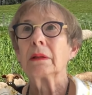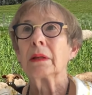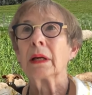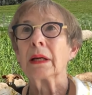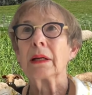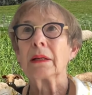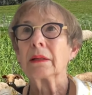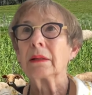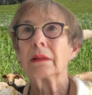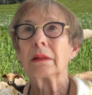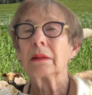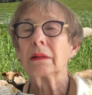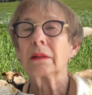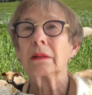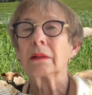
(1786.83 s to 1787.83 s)
uh,
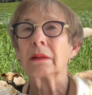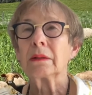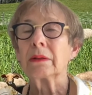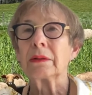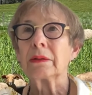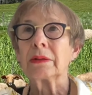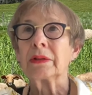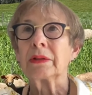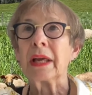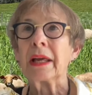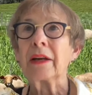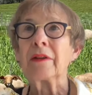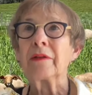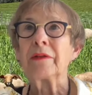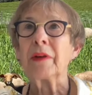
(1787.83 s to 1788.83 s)
set
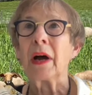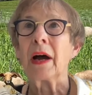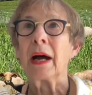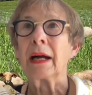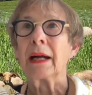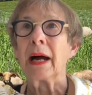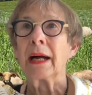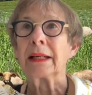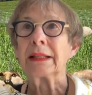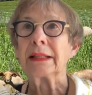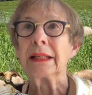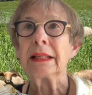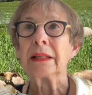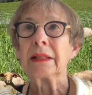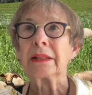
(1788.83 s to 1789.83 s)
of uh,
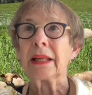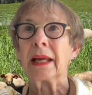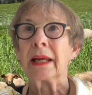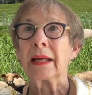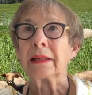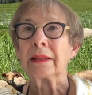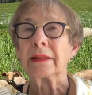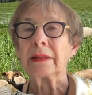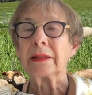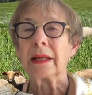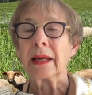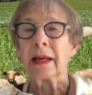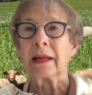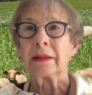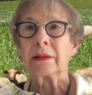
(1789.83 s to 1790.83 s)
ideas and
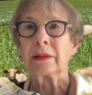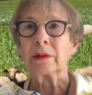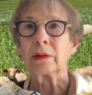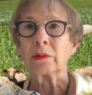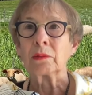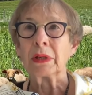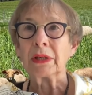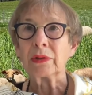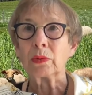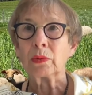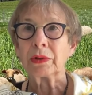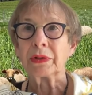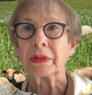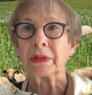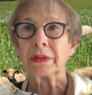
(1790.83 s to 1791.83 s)
and
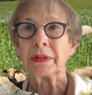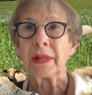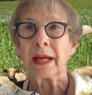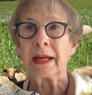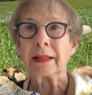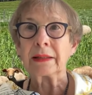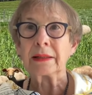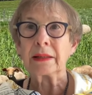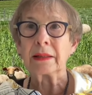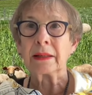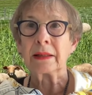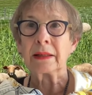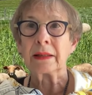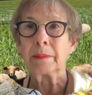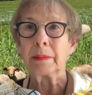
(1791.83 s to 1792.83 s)
resources that
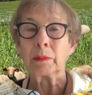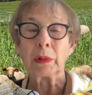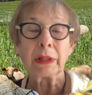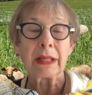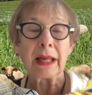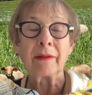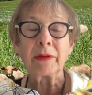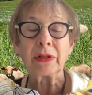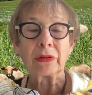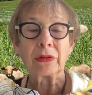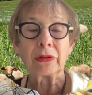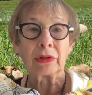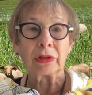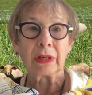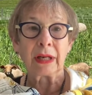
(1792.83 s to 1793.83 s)
um, really every
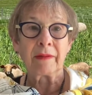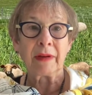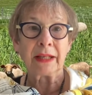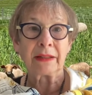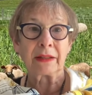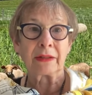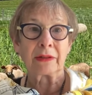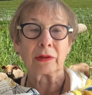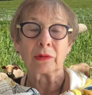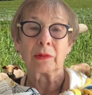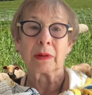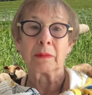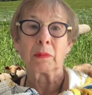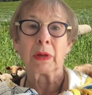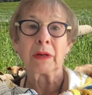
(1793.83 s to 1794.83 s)
student should have access to.
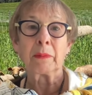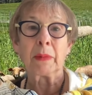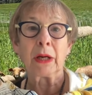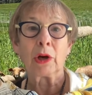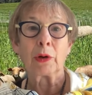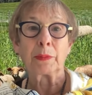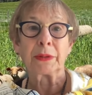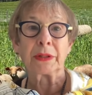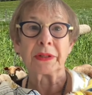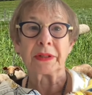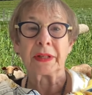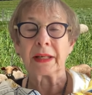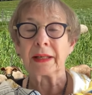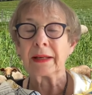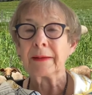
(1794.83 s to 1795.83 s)
And one of my hopes is
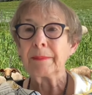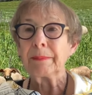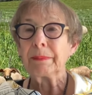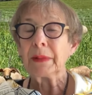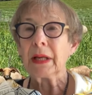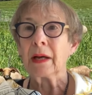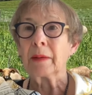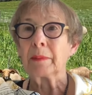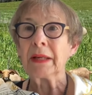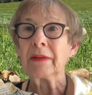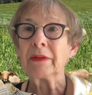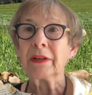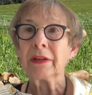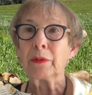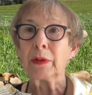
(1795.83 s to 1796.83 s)
that um,
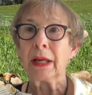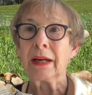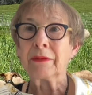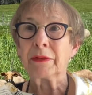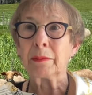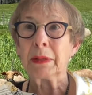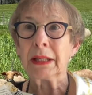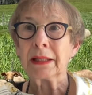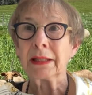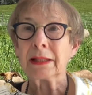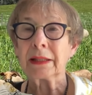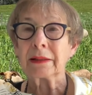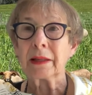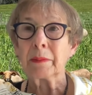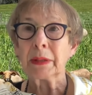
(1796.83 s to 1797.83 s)
even if we have to begin to
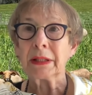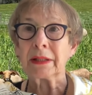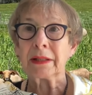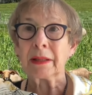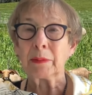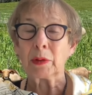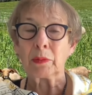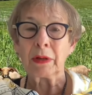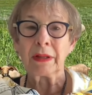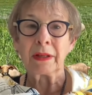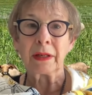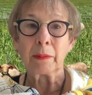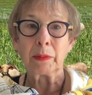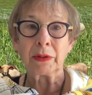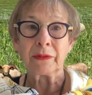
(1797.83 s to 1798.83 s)
limit to some degree the
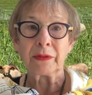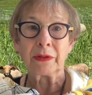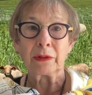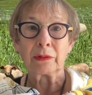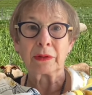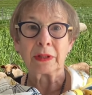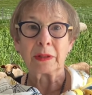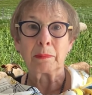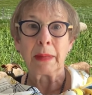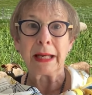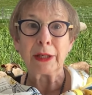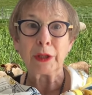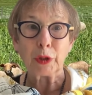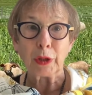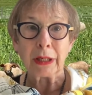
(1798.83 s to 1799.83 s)
numbers of students
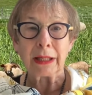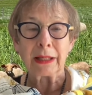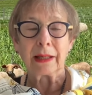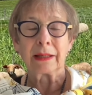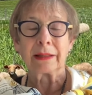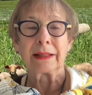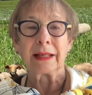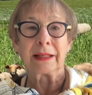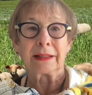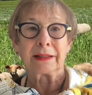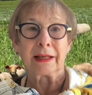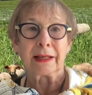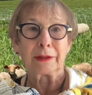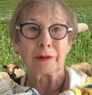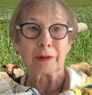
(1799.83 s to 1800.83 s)
majoring in data
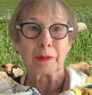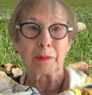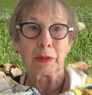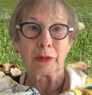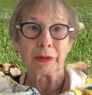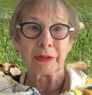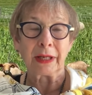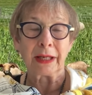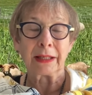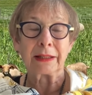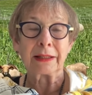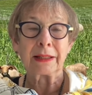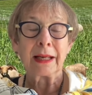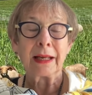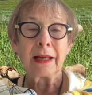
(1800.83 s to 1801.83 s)
science or computer
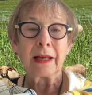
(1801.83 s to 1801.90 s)
science,